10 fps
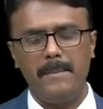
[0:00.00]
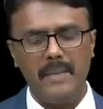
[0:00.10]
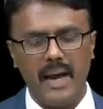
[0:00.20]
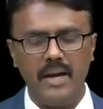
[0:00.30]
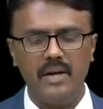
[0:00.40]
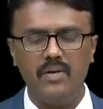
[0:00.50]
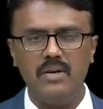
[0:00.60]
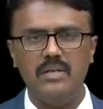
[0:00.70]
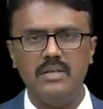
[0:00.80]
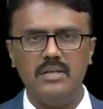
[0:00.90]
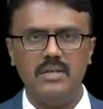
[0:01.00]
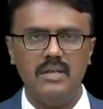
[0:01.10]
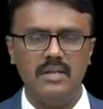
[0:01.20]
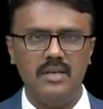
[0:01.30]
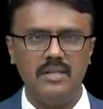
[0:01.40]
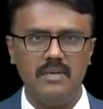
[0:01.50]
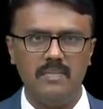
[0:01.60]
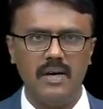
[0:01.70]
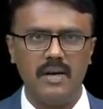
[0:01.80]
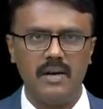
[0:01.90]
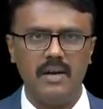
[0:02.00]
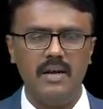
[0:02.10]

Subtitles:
The antagonist is sitting on the receptor.